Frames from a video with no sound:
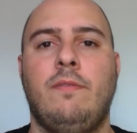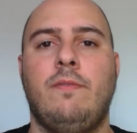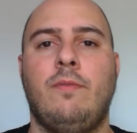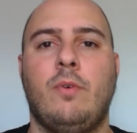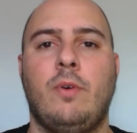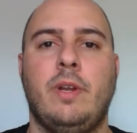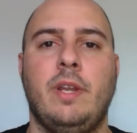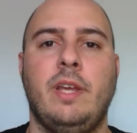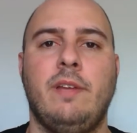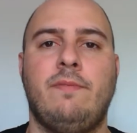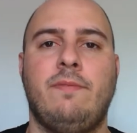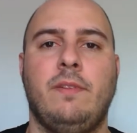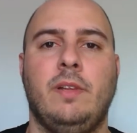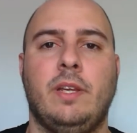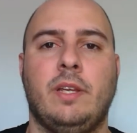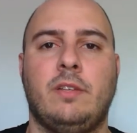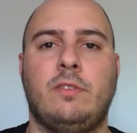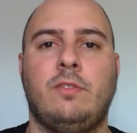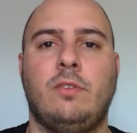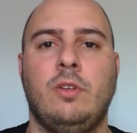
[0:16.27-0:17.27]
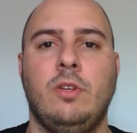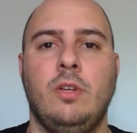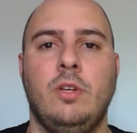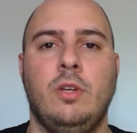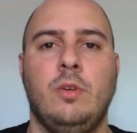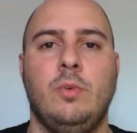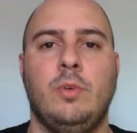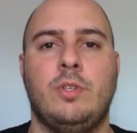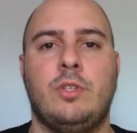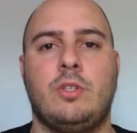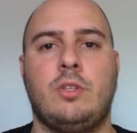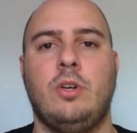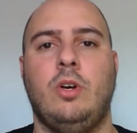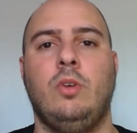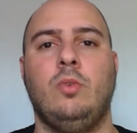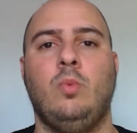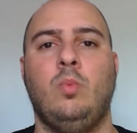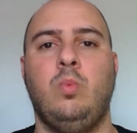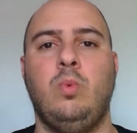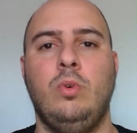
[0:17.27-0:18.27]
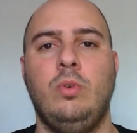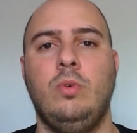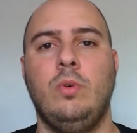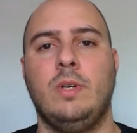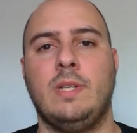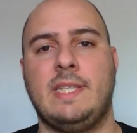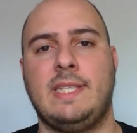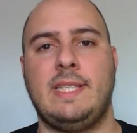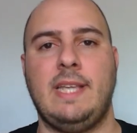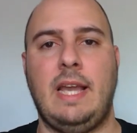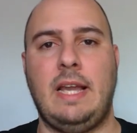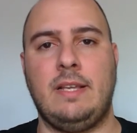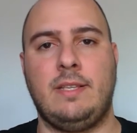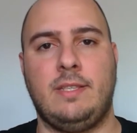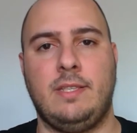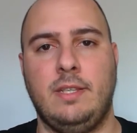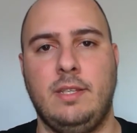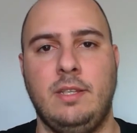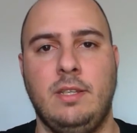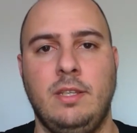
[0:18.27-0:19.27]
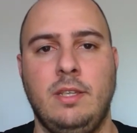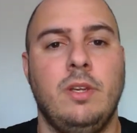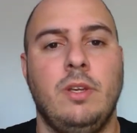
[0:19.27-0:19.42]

for Netflix, which is called Wu Assassin.